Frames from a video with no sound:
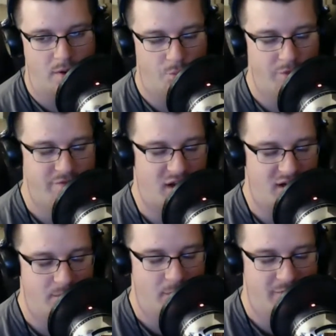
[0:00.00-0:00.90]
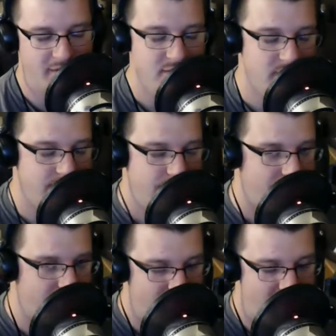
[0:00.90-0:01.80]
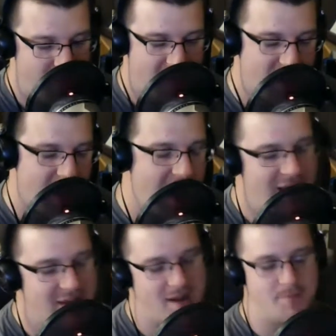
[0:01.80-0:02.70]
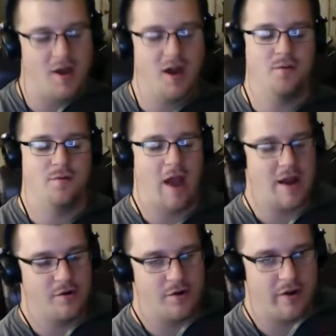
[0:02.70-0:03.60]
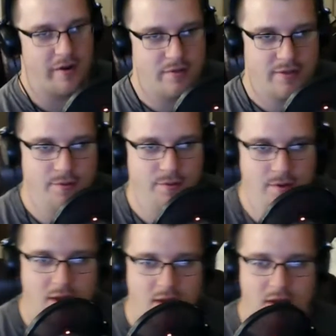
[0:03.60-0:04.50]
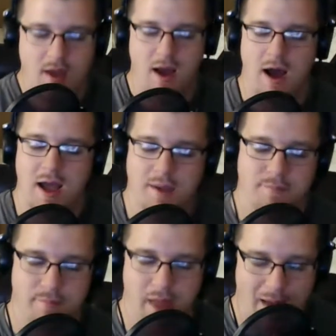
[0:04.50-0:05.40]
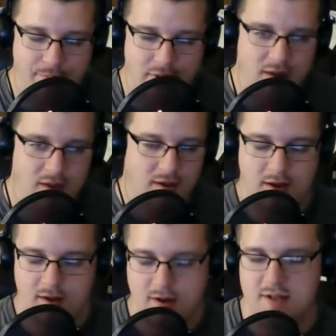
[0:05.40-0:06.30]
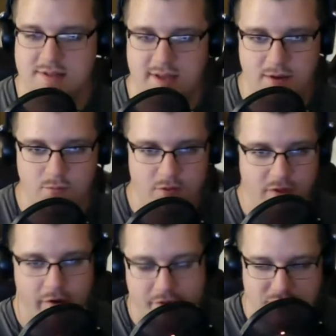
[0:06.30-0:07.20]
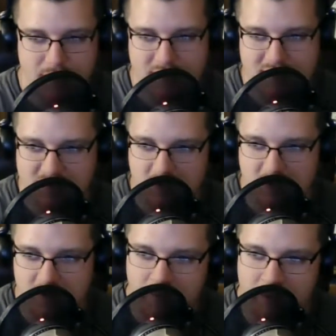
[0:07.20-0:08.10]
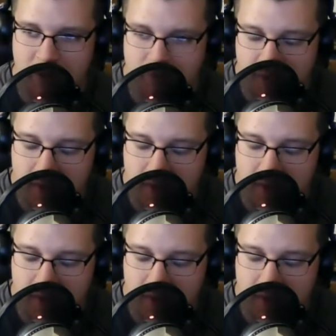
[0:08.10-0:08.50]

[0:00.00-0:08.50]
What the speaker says: We've talked about this, and I don't agree with you. I am happy and content with all these remakes that are coming out.